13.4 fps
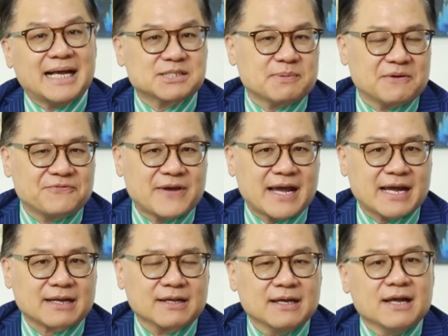As a matter of
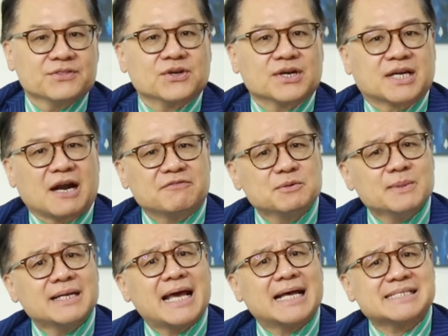fact, the
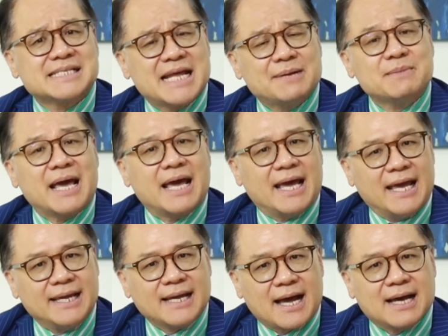government has named
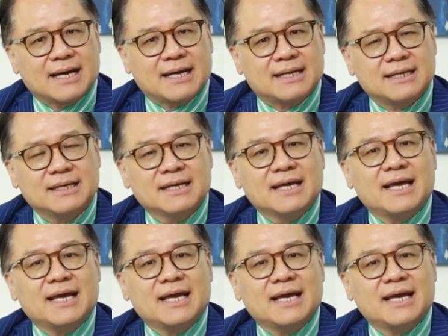AI